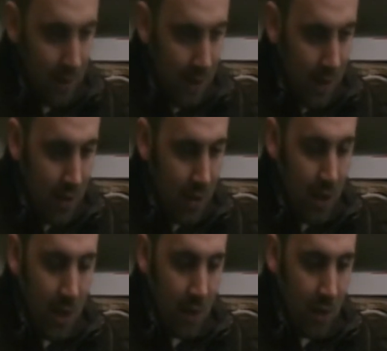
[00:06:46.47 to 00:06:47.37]
then you're going
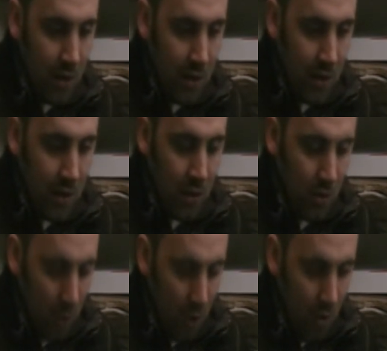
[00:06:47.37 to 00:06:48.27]
to have to look
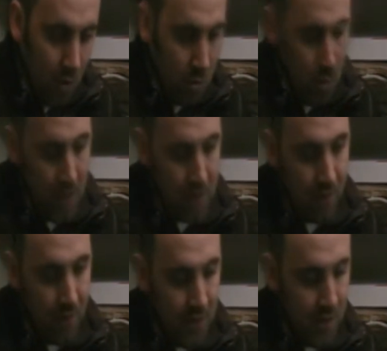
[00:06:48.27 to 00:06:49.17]
into other ways of
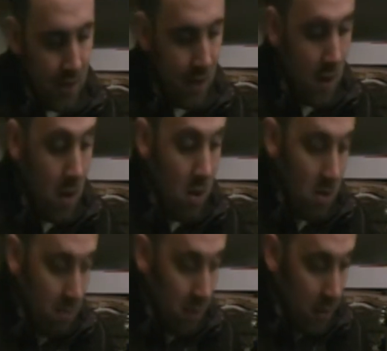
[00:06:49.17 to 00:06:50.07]
fixing it.
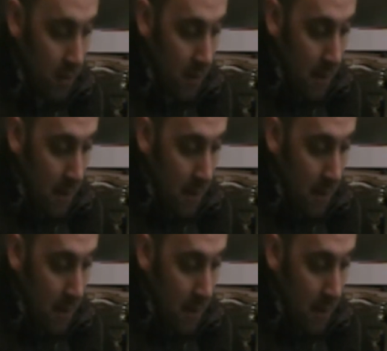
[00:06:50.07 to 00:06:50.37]
But